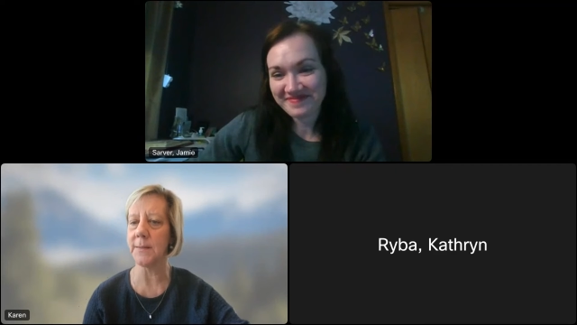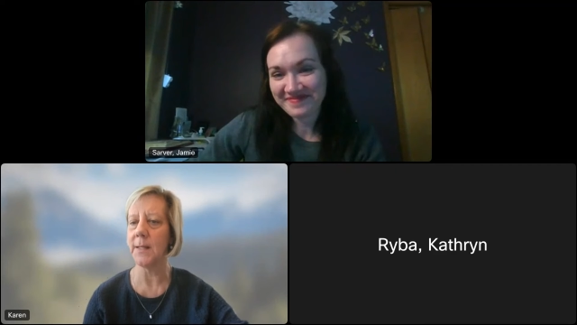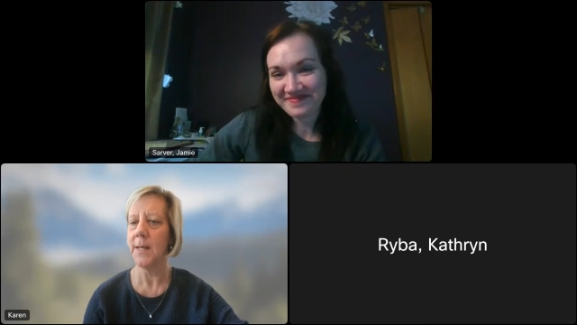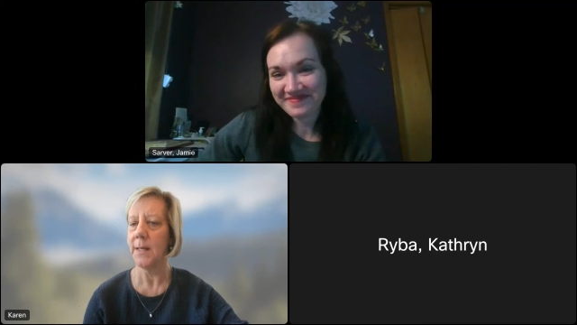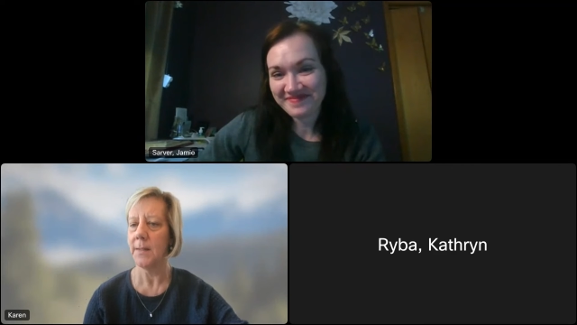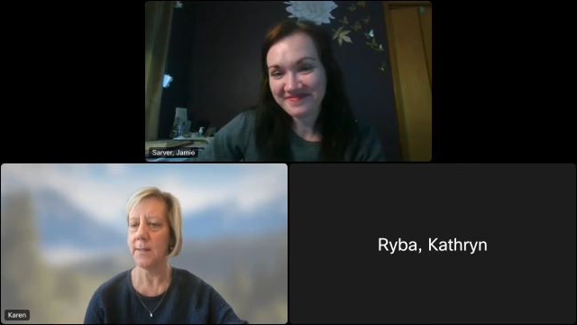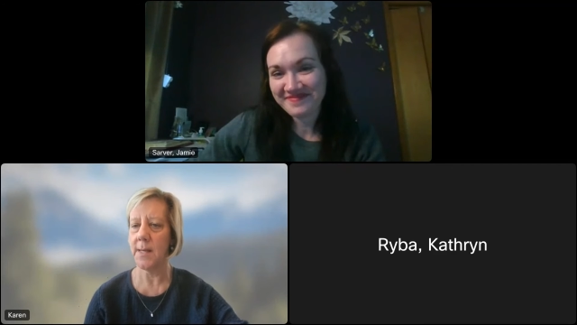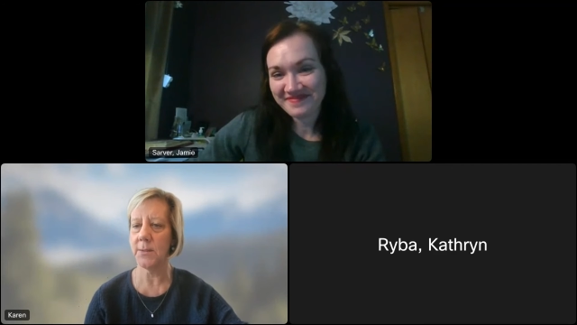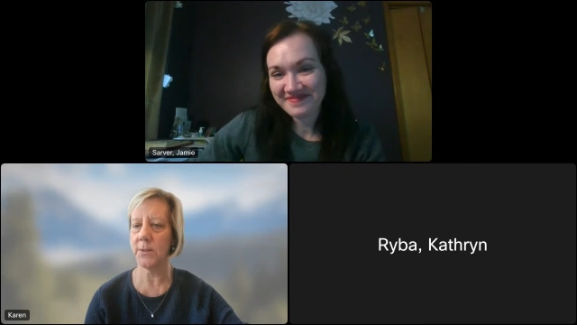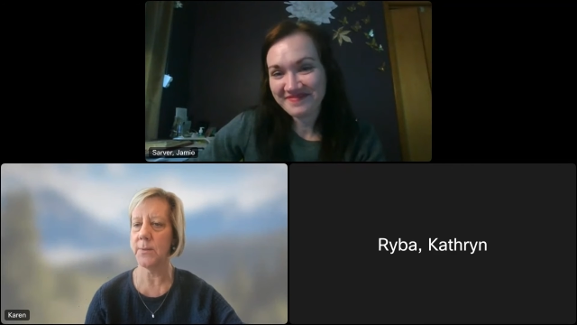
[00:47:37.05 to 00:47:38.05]
Speaker 1: And
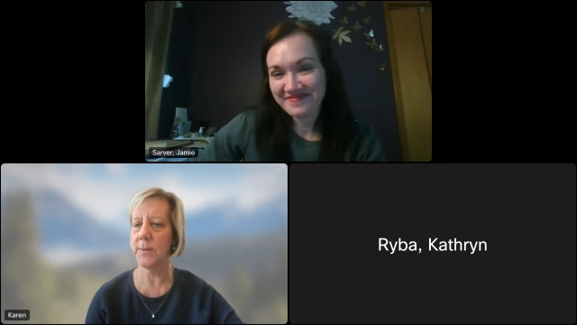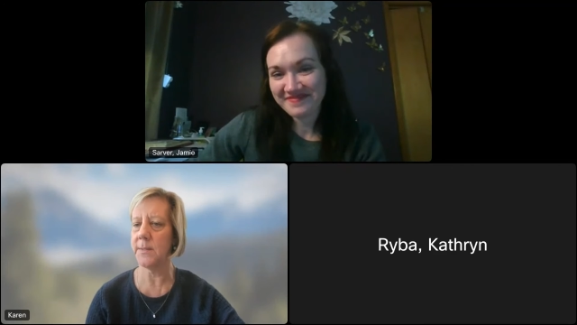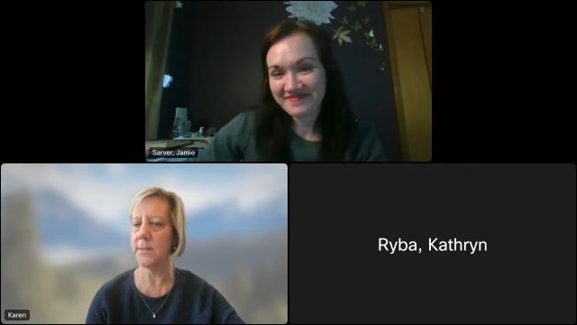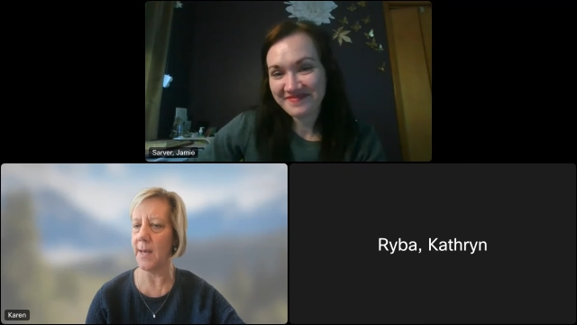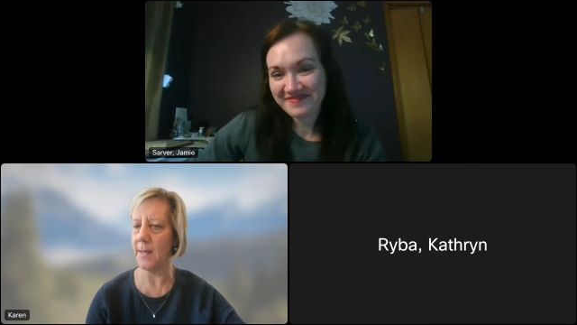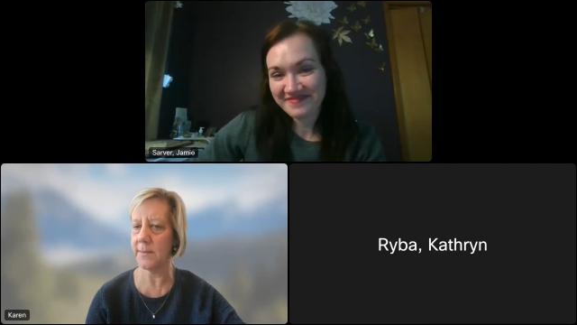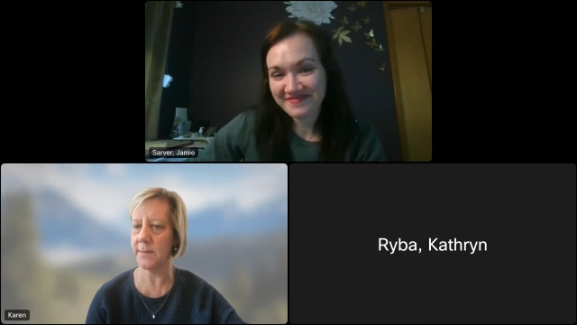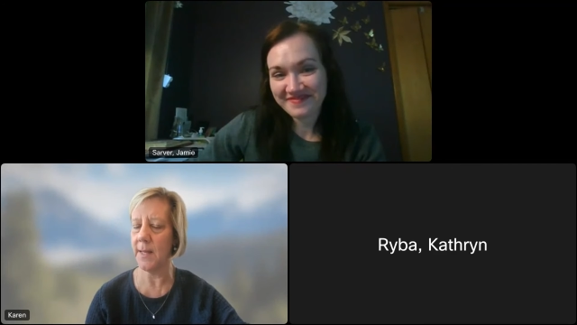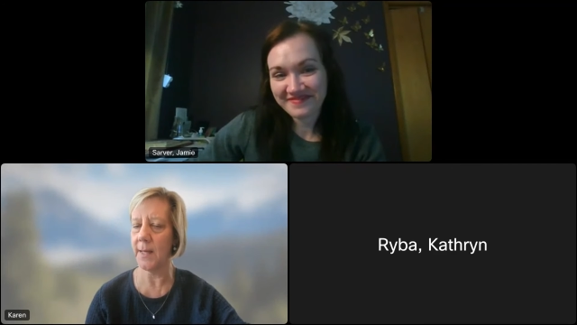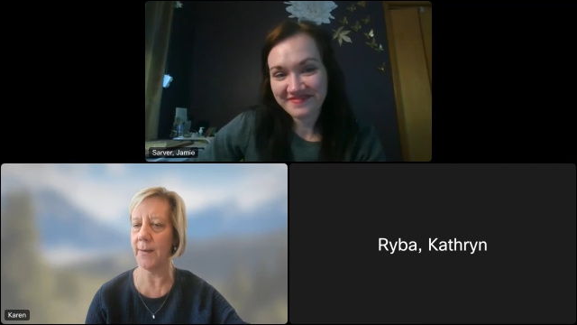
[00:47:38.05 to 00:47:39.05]
the answer is
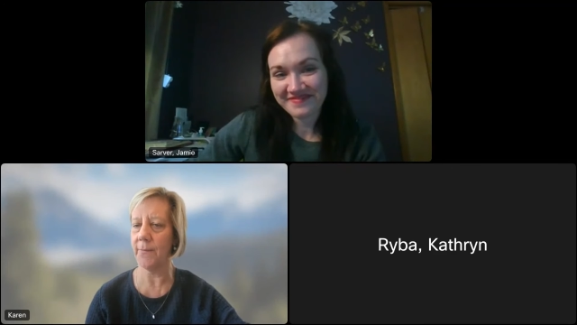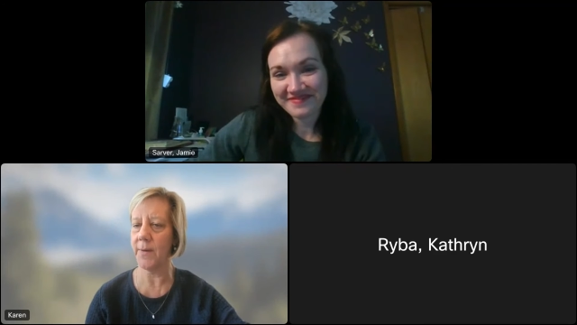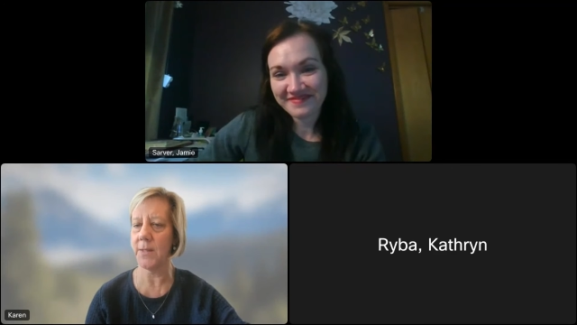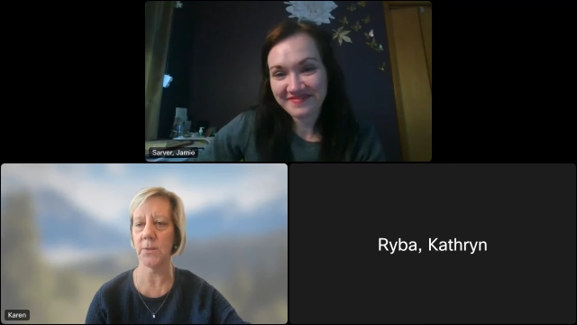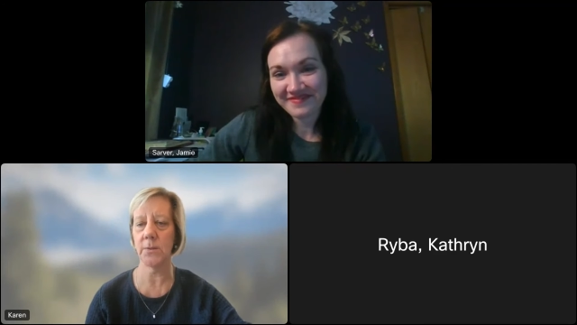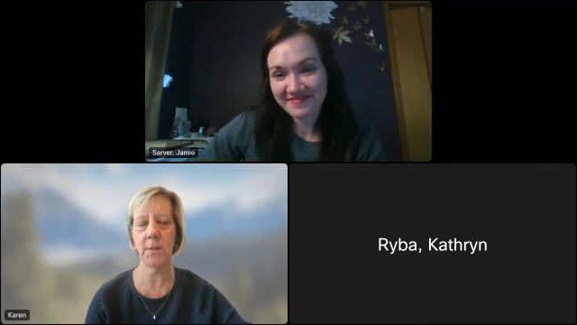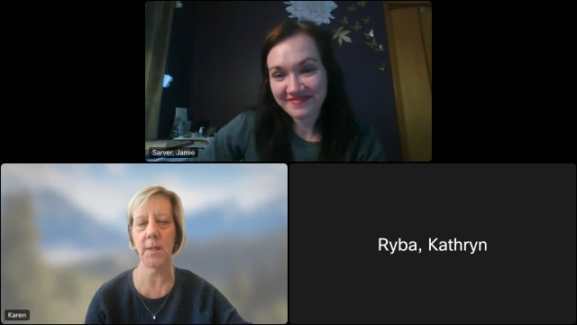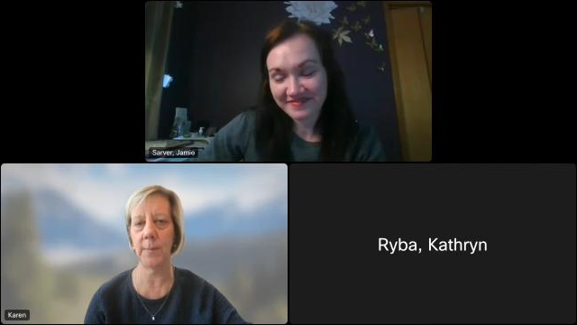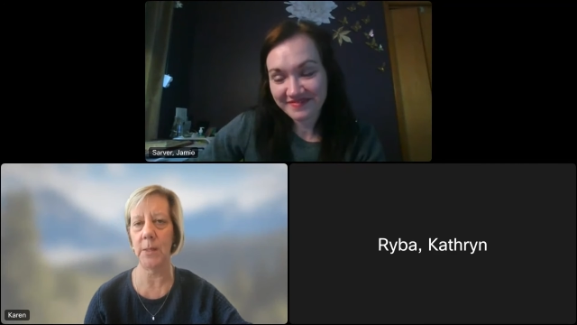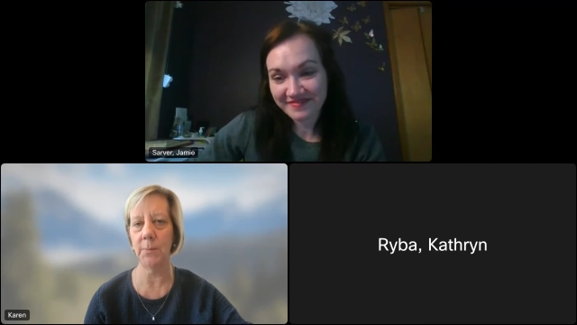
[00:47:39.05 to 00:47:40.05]
yes. Not every insurance
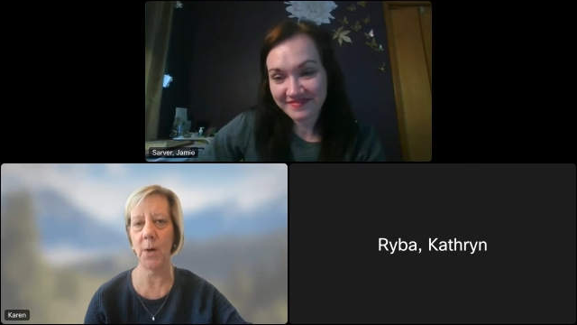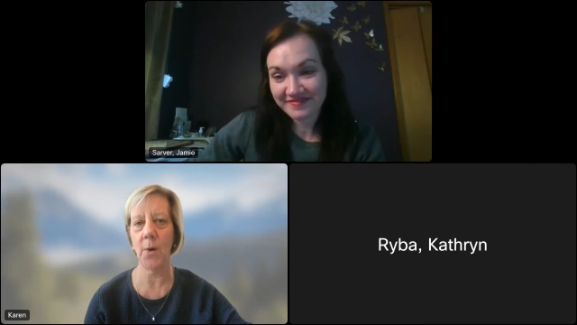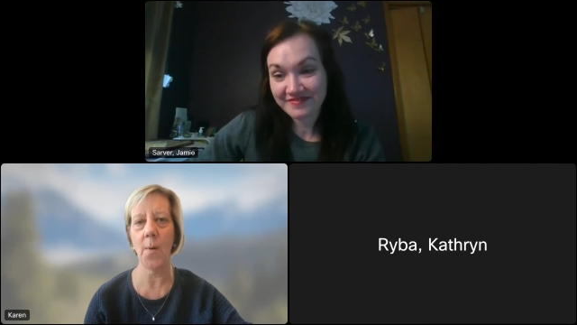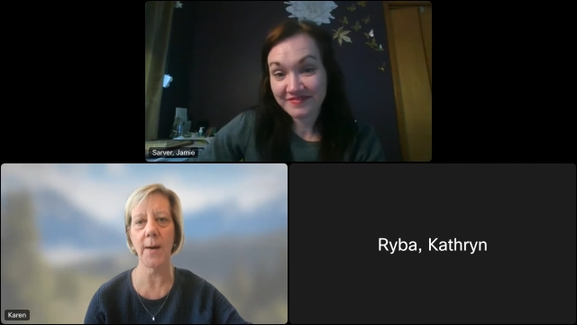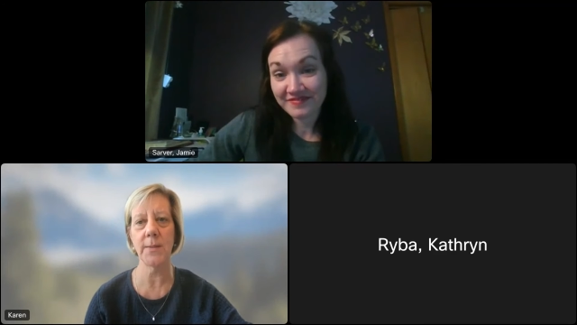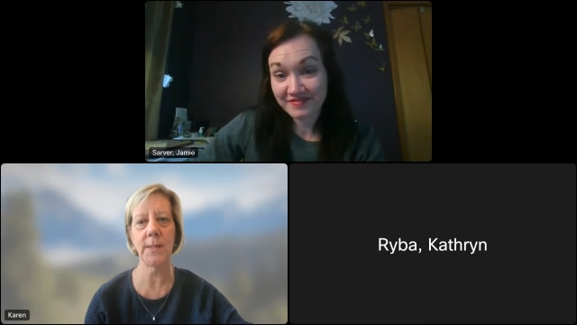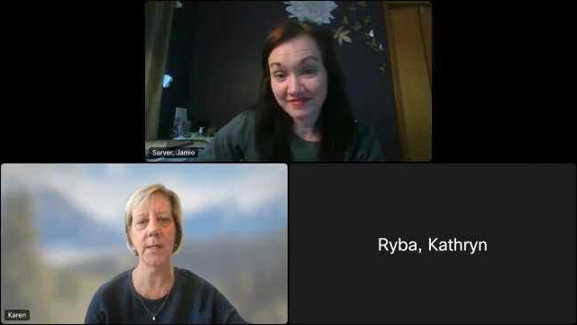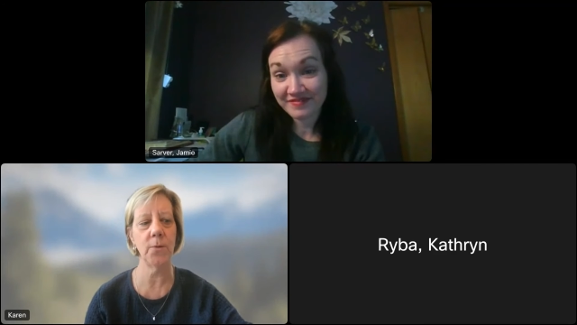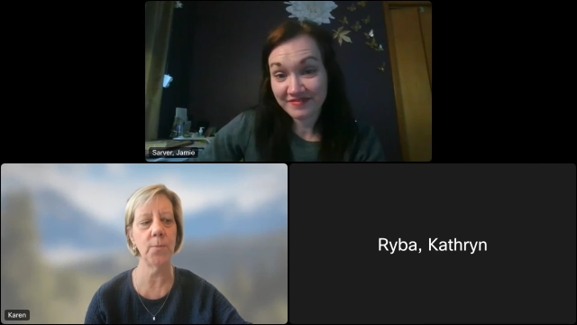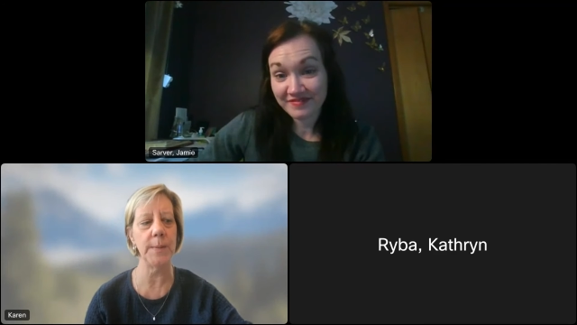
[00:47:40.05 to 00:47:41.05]
company requires
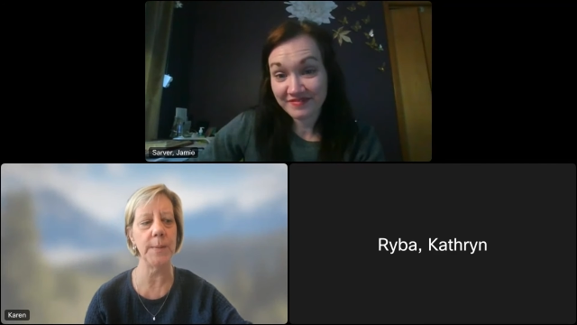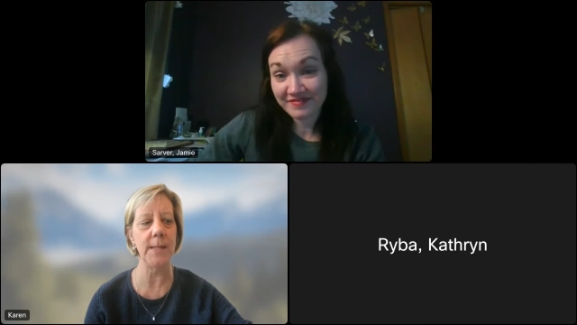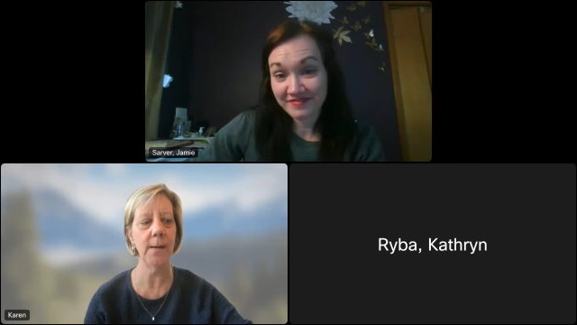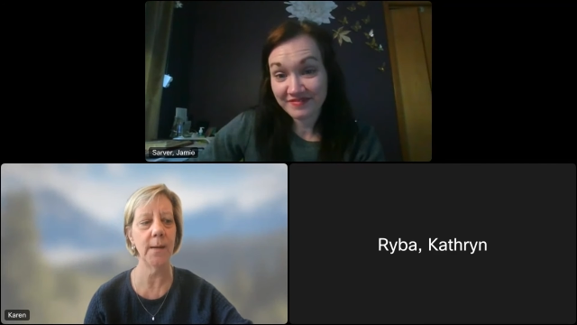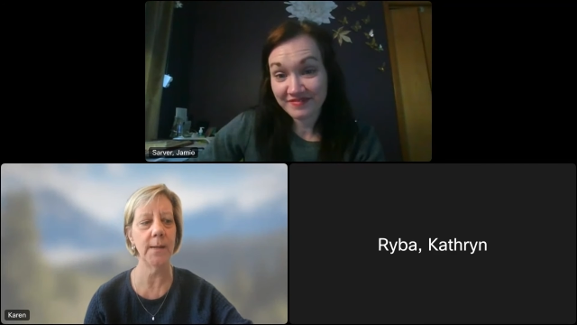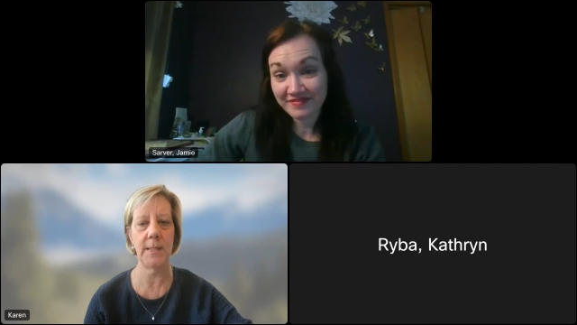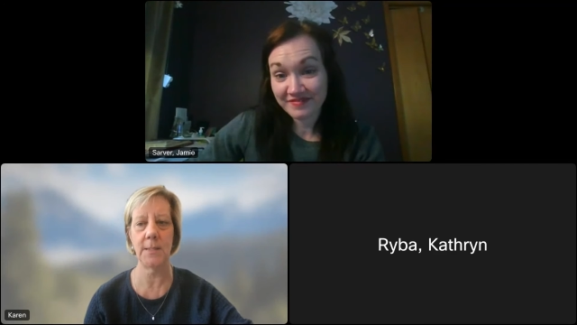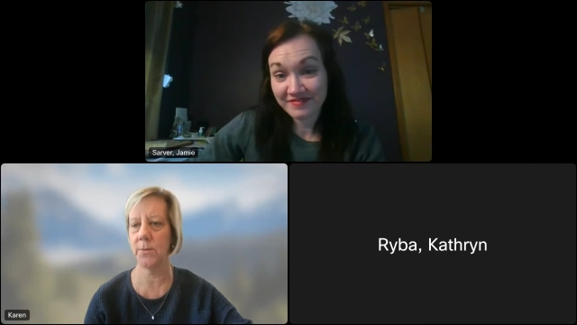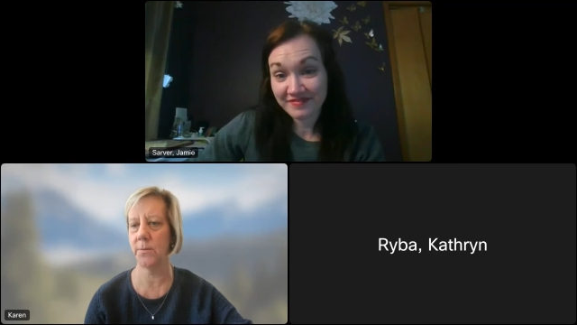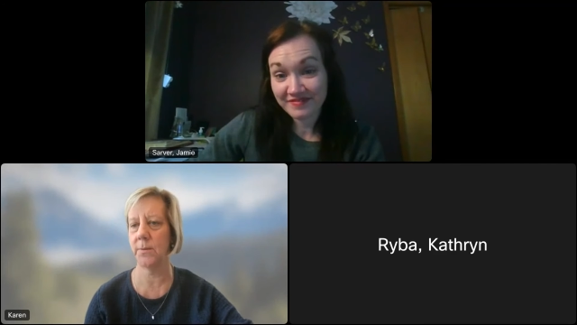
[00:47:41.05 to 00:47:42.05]
that you be on
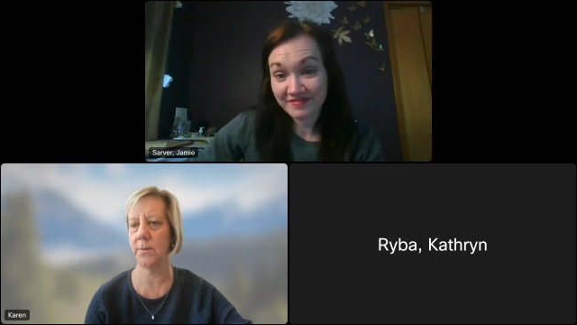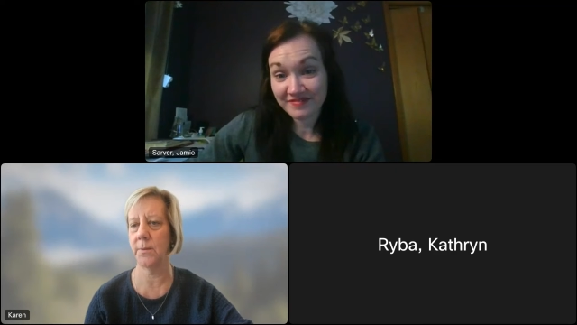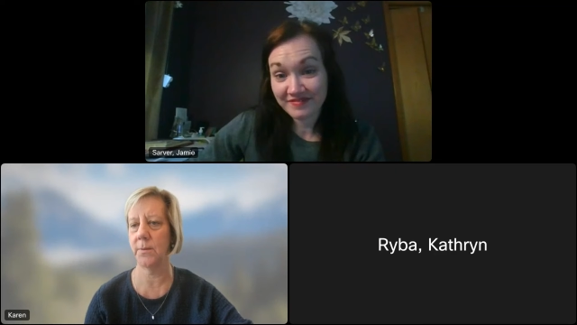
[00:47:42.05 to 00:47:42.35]
a certain